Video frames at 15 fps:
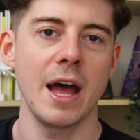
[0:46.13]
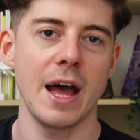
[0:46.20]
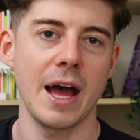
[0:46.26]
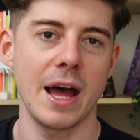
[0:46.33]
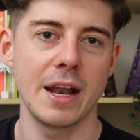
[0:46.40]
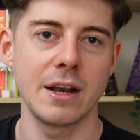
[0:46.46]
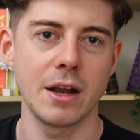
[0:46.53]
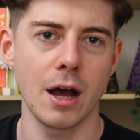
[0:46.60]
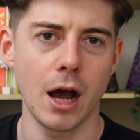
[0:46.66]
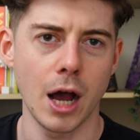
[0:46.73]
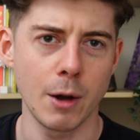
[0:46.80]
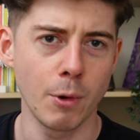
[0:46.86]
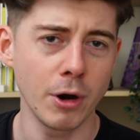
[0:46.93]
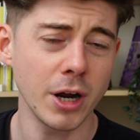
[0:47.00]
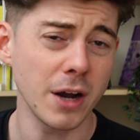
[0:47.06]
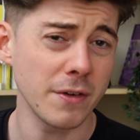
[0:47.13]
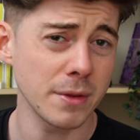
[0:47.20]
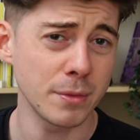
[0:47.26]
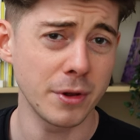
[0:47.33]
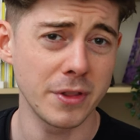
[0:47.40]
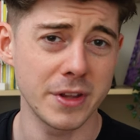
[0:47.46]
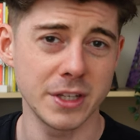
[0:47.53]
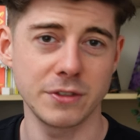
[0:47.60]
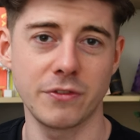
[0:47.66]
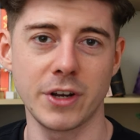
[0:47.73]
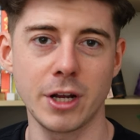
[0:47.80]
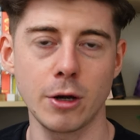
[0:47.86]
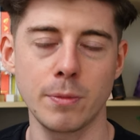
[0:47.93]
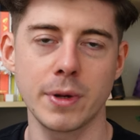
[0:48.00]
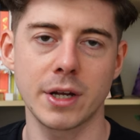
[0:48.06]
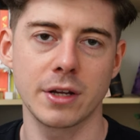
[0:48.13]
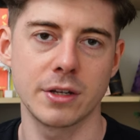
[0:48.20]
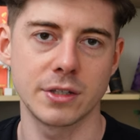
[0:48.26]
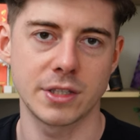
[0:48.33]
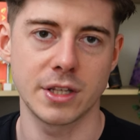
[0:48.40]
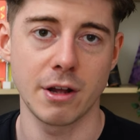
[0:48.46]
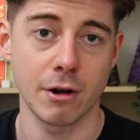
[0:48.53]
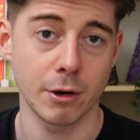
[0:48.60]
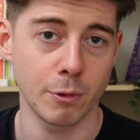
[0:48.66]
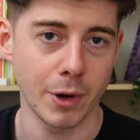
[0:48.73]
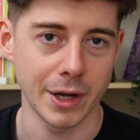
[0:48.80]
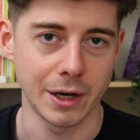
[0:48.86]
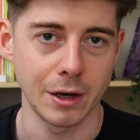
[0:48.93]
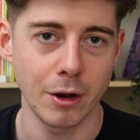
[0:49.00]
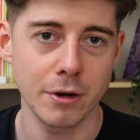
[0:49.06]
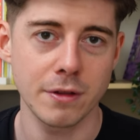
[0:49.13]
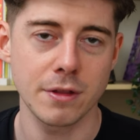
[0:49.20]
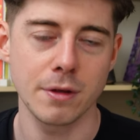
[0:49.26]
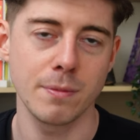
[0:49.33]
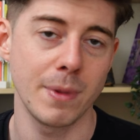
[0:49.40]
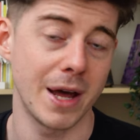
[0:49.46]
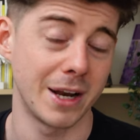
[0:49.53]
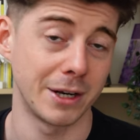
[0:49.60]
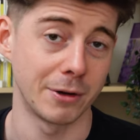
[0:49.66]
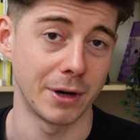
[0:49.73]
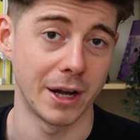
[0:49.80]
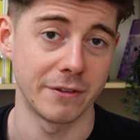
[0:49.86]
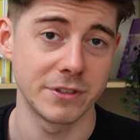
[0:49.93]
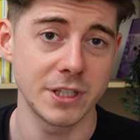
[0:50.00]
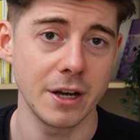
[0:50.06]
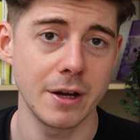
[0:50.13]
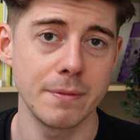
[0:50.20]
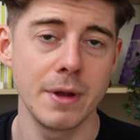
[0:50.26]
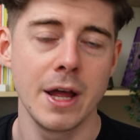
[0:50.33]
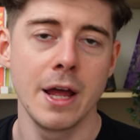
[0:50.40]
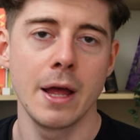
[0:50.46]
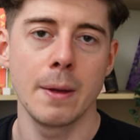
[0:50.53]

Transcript: and I won't cover them all in this video because there are quite a lot of them and I don't have time.